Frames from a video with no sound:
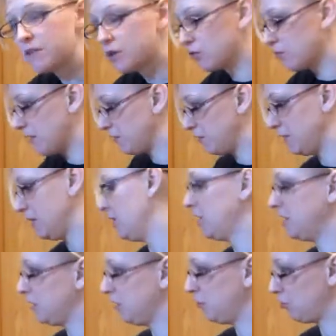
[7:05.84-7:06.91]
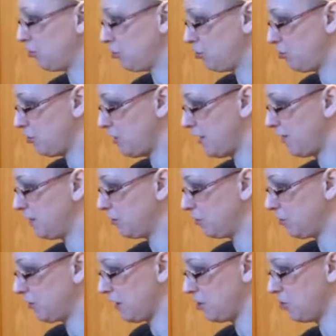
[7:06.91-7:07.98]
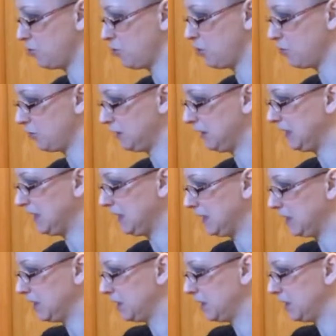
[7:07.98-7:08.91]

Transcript: this recipe is to have it so that you don't need